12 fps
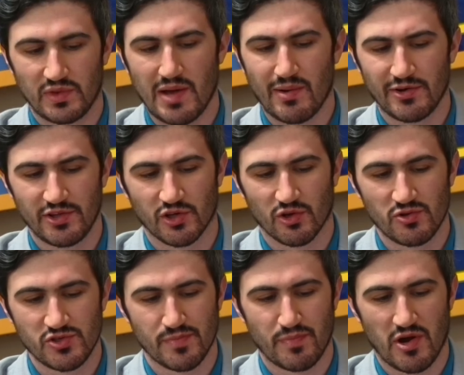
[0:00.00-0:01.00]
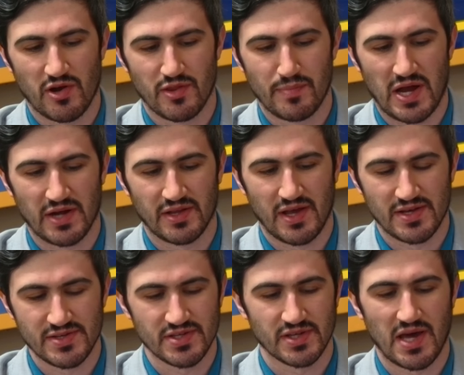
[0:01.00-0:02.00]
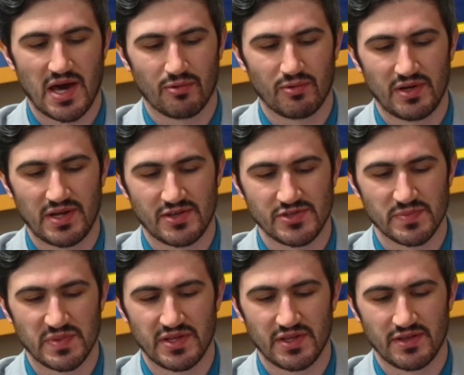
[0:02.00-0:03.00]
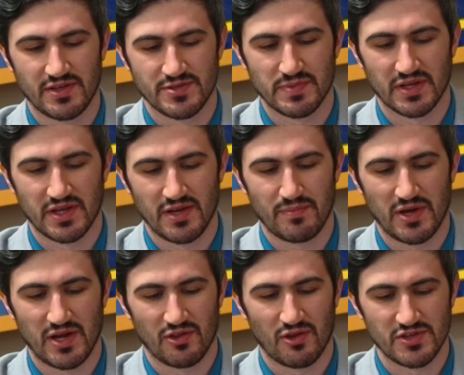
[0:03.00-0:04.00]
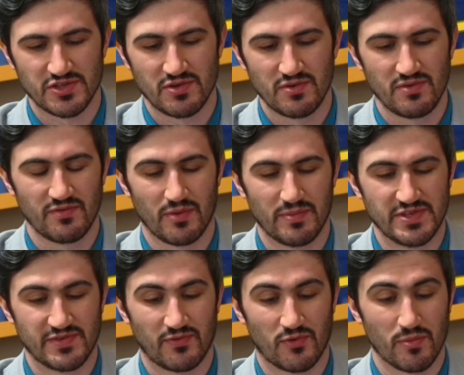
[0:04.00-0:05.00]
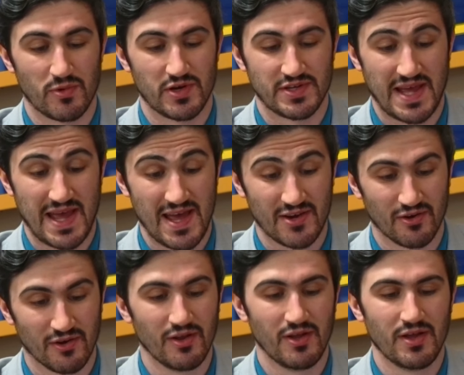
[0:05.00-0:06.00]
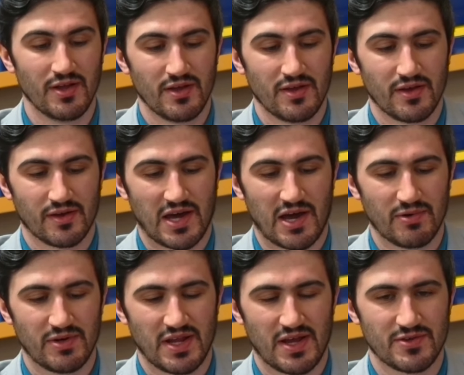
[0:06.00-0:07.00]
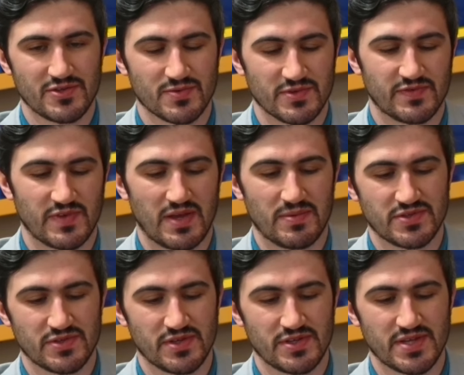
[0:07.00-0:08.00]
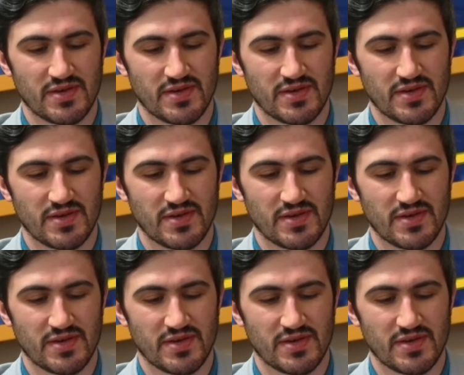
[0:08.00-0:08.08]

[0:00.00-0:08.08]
on to the culture part of the podcast. Kyle Rittenhouse is being hit by a lawsuit from his former attacker. Kyle Rittenhouse was famously